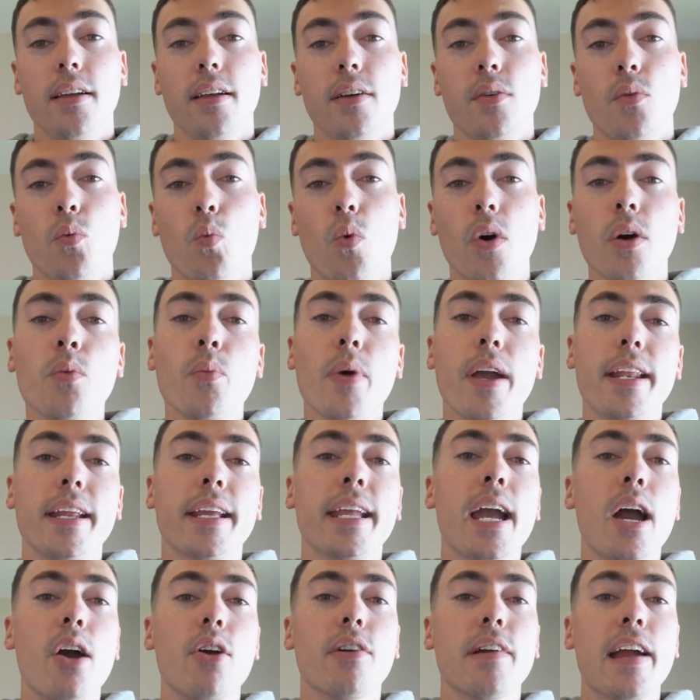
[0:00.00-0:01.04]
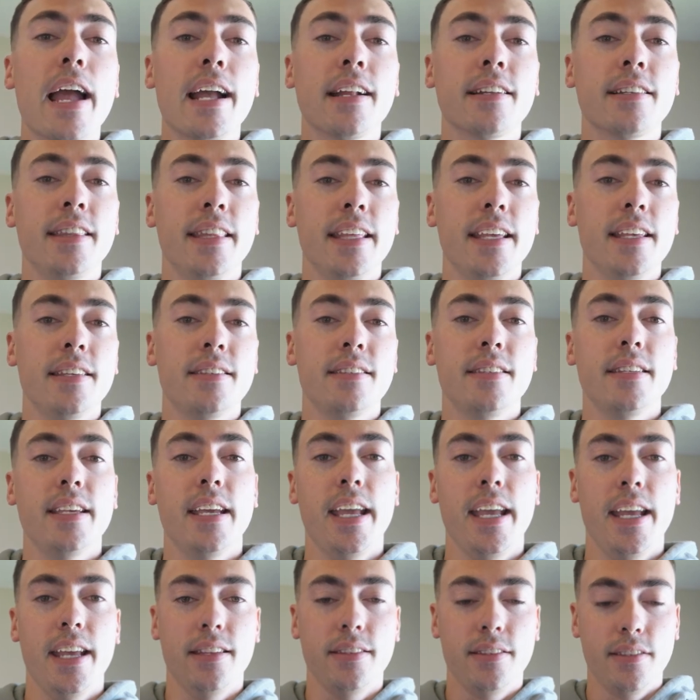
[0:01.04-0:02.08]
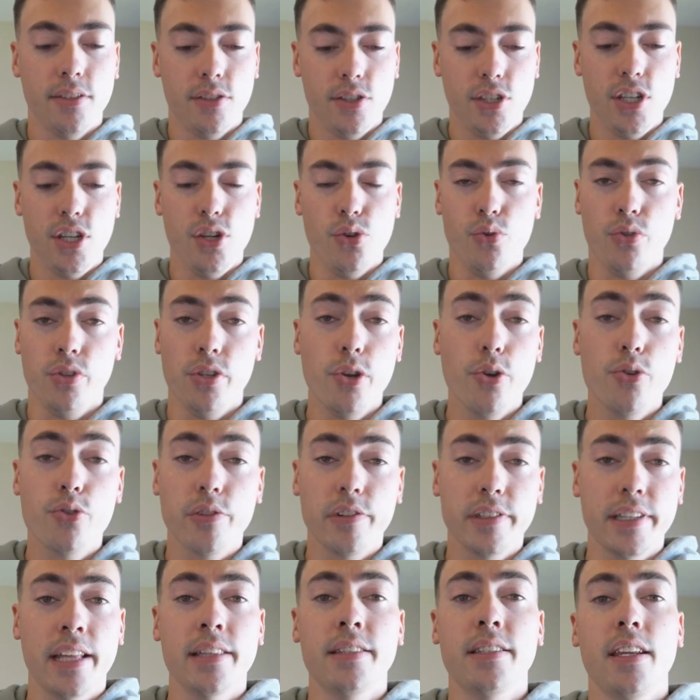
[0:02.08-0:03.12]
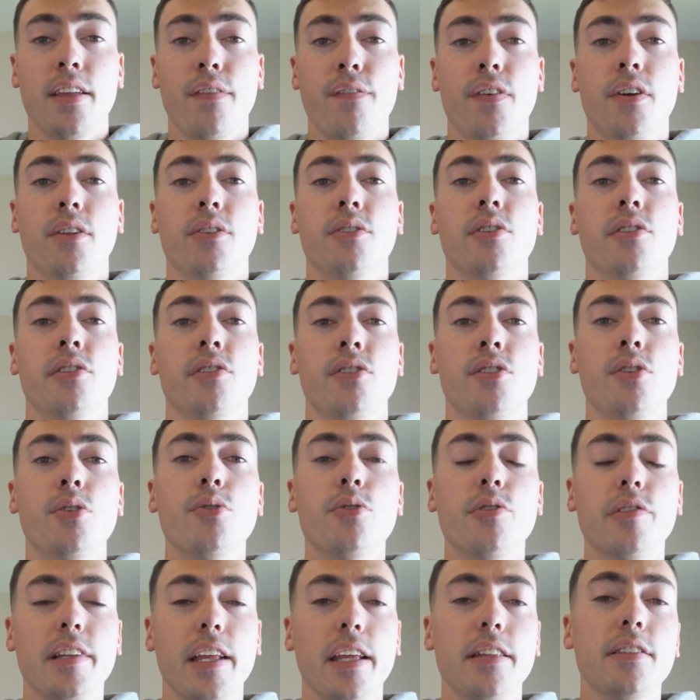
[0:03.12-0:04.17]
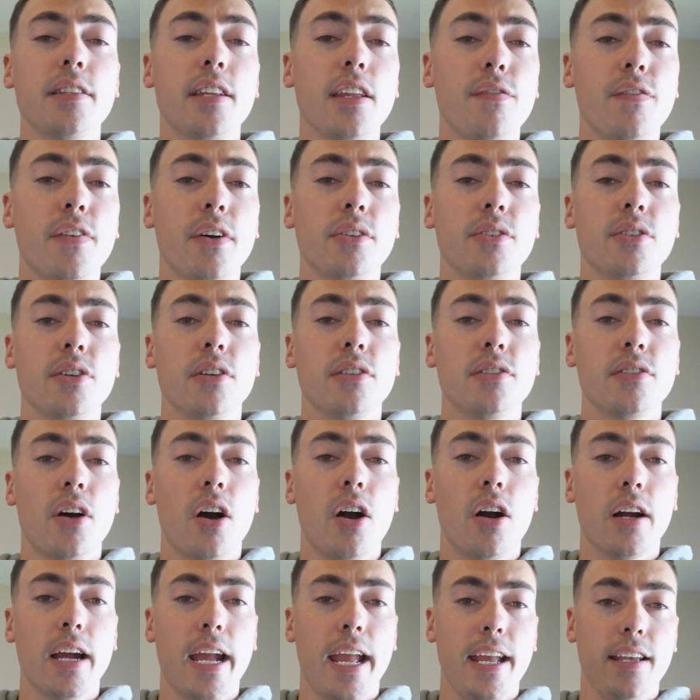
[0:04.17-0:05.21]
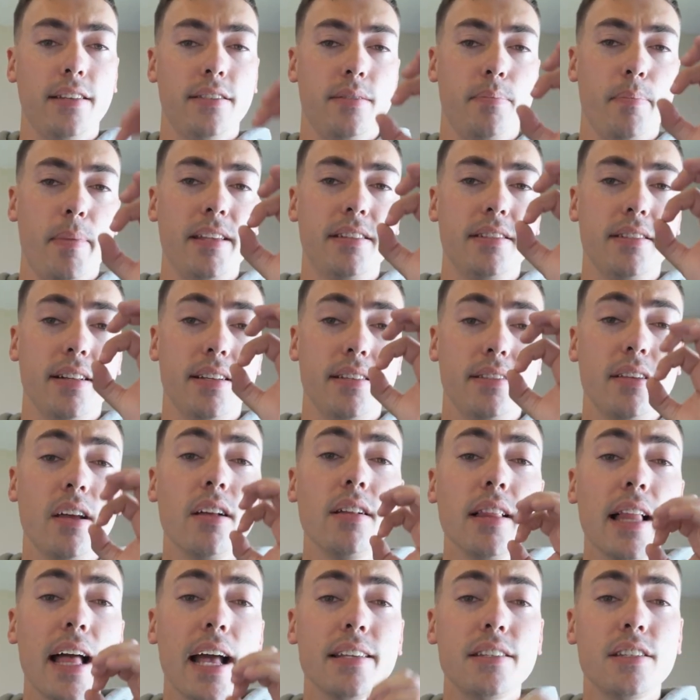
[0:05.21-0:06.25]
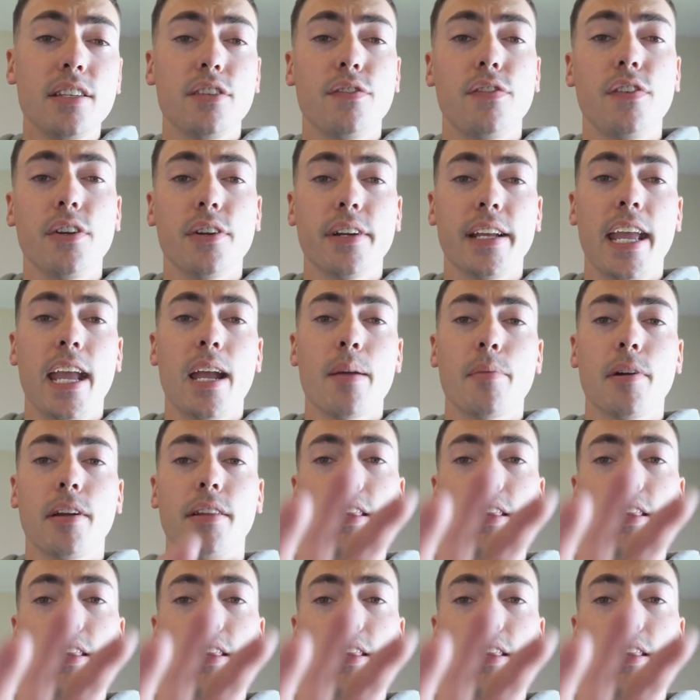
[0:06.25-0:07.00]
one way to counteract this is to use neutral density filters. Neutral density filters are basically sunglasses for your camera.